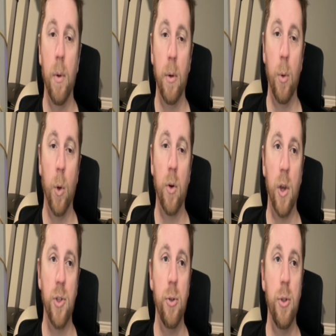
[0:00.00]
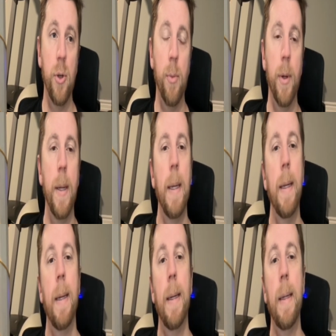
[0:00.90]
go across YouTube.
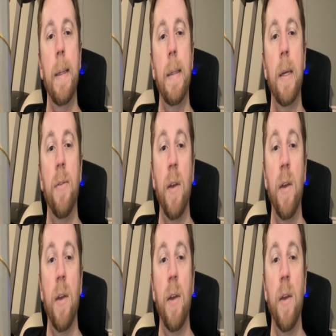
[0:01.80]
And if